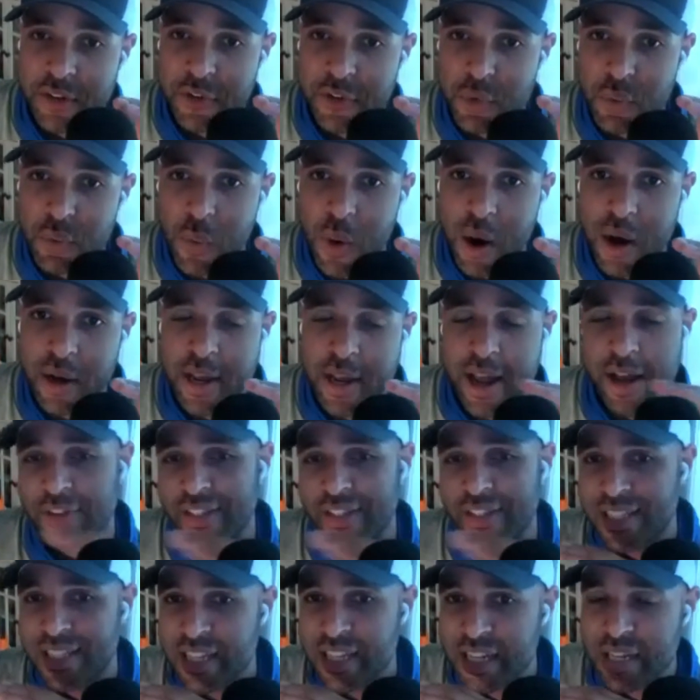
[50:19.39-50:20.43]
If you have a
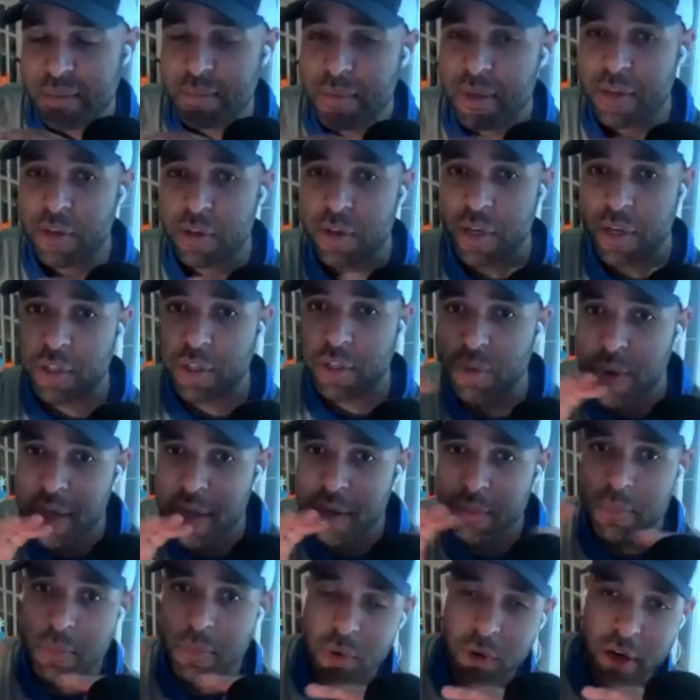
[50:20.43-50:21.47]
team and you're like doing
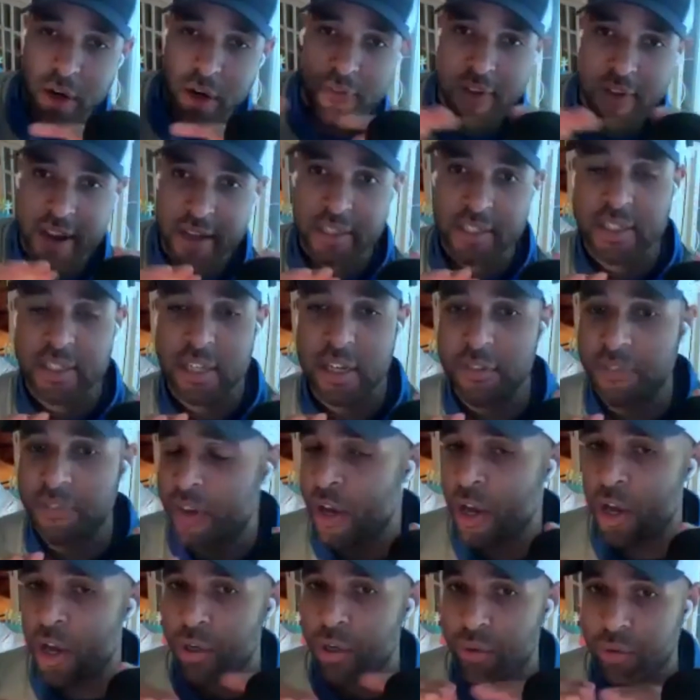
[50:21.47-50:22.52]
more advanced stuff,
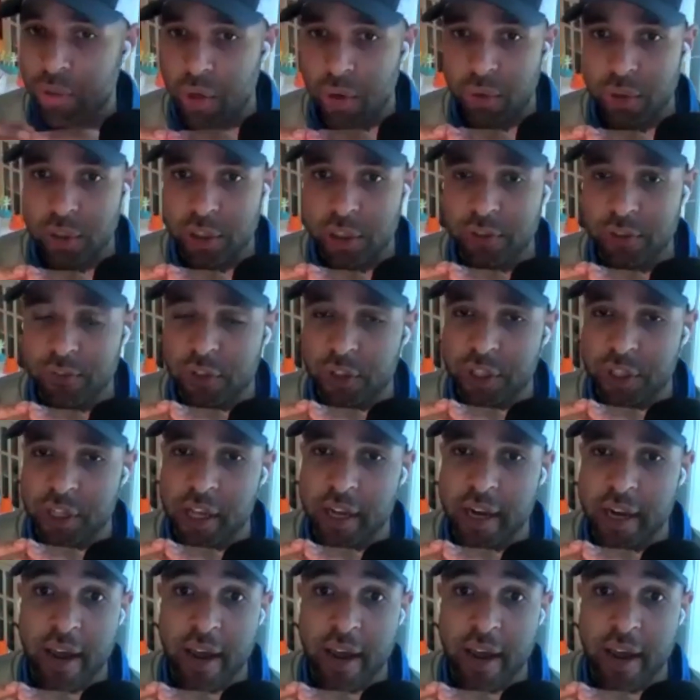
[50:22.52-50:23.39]
you'd go to ConvertKit.